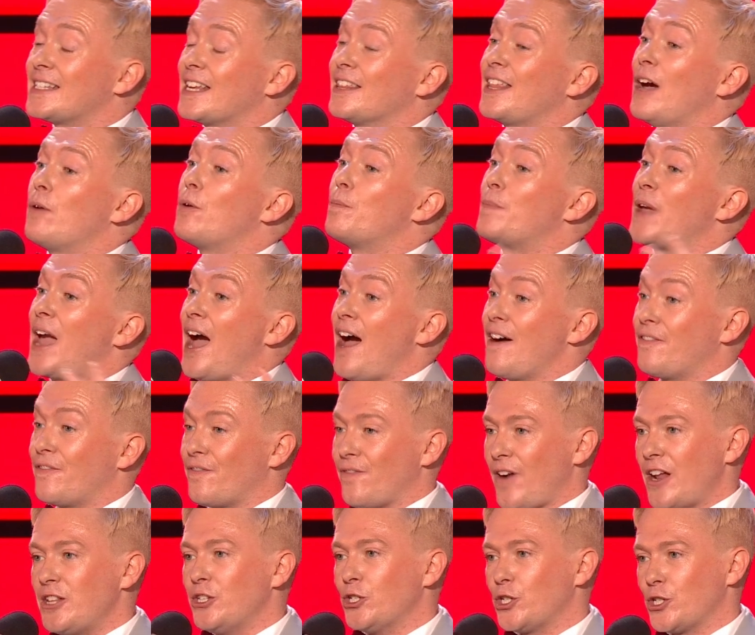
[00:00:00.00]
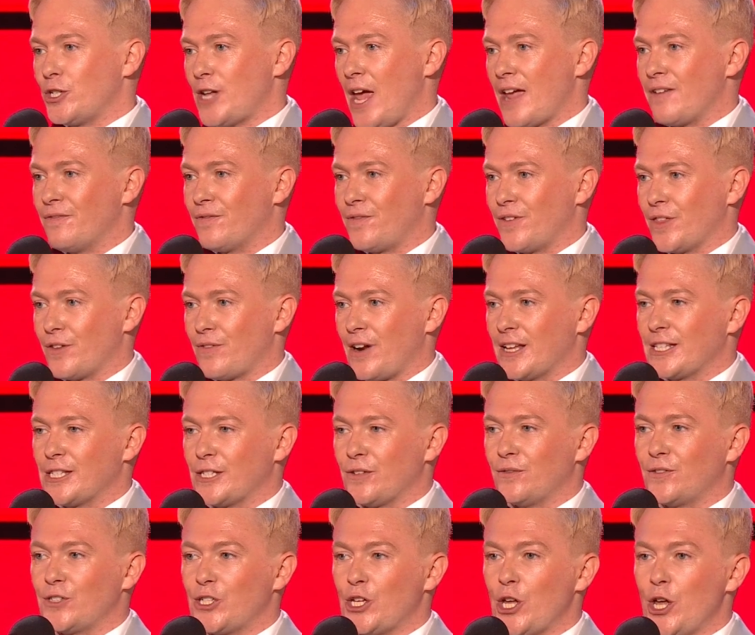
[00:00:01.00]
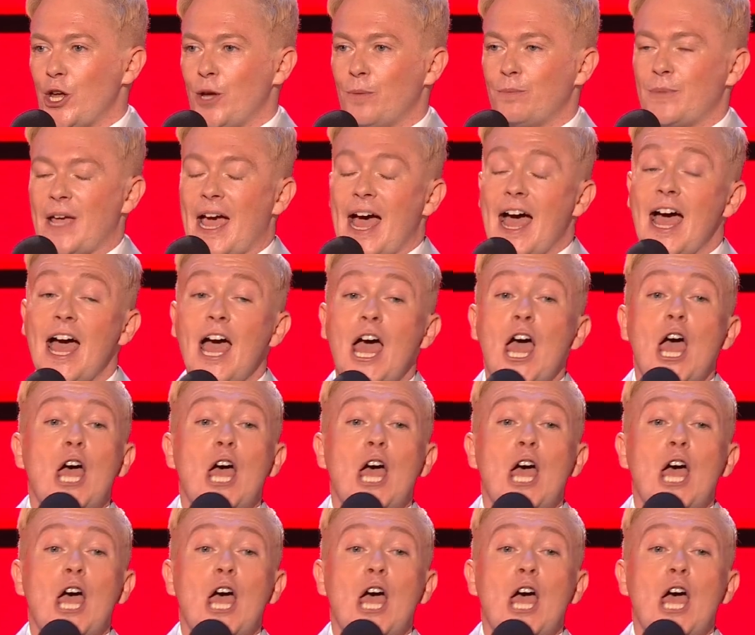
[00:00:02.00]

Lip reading: and that would be our French name for the rest of term, yeah?